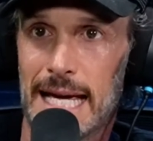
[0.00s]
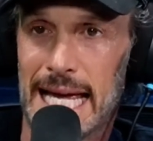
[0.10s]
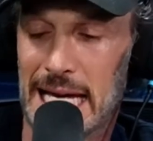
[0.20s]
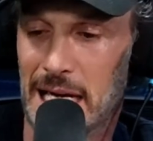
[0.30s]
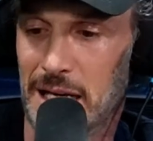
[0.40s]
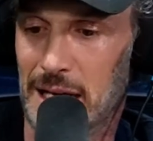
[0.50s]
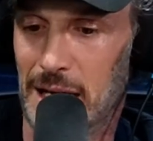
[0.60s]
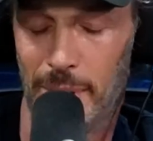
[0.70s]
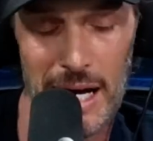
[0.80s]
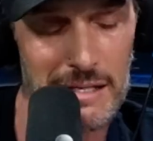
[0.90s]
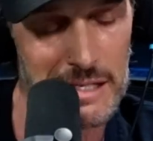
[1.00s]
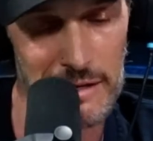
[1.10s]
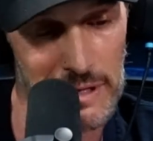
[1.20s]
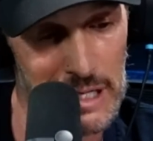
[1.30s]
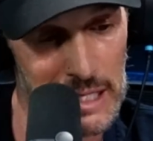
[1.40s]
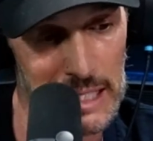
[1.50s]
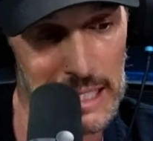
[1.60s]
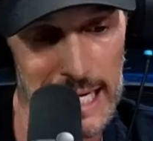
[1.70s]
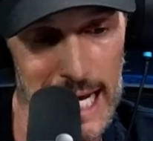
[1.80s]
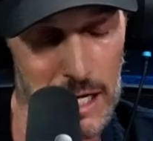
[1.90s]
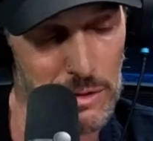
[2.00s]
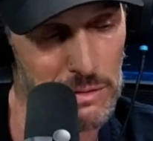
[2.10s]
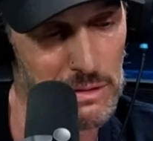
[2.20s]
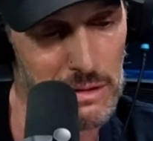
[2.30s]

and positivity, and how